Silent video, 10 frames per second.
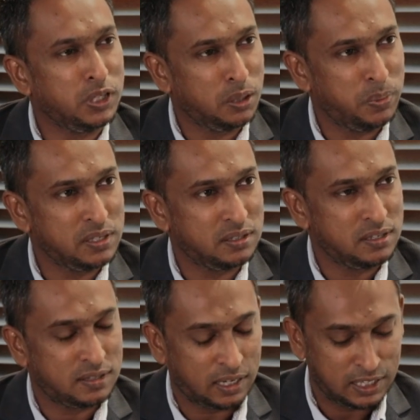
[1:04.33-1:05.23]
a
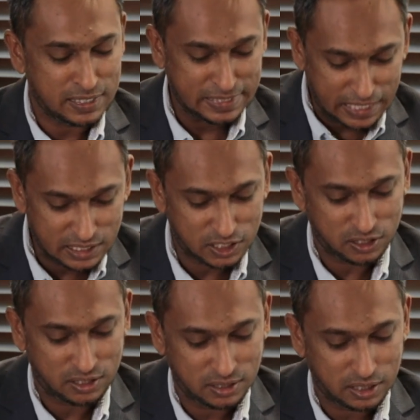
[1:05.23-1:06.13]
business that is
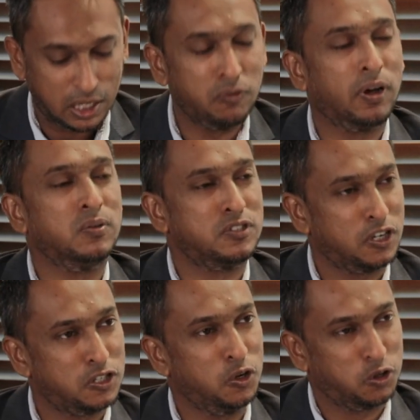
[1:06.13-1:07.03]
centered around
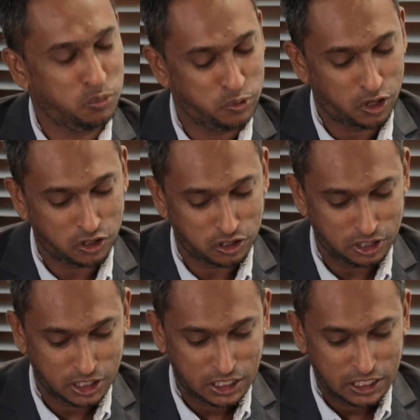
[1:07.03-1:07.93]
such local production.
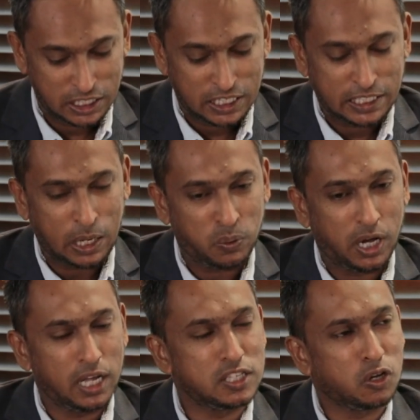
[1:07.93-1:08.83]
Now,
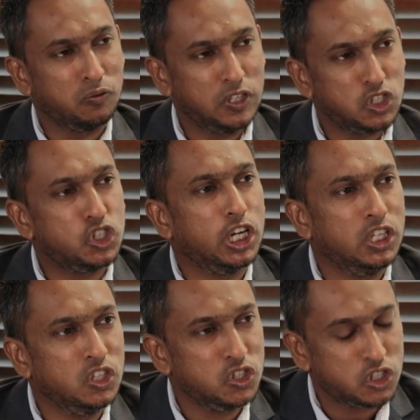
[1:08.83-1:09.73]
has COVID
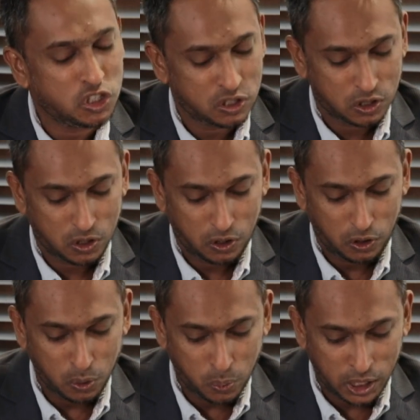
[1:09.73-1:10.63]
changed
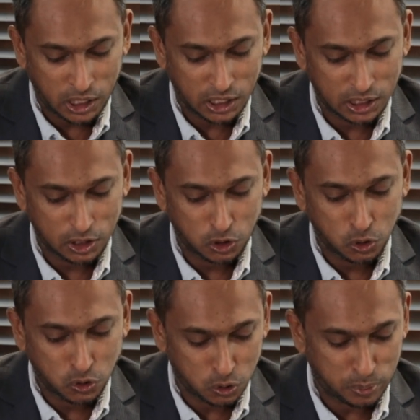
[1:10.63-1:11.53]
the way
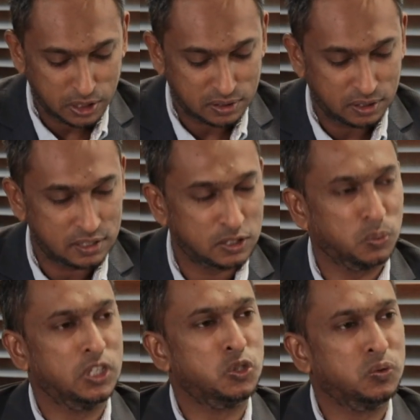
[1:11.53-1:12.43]
you do business to
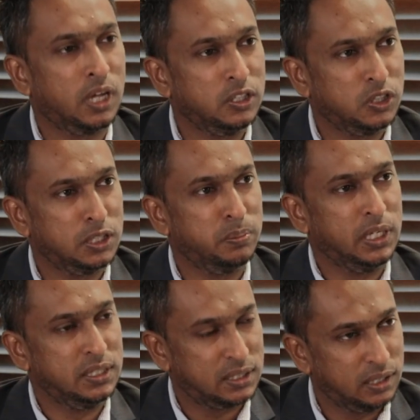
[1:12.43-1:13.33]
ensure that you can
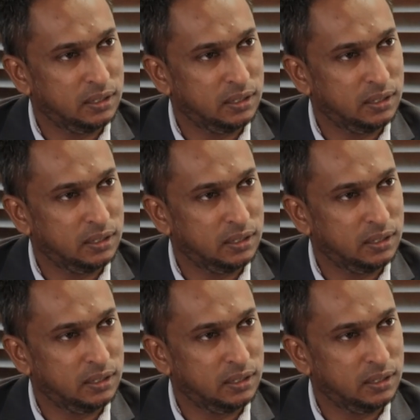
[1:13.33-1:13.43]
maintain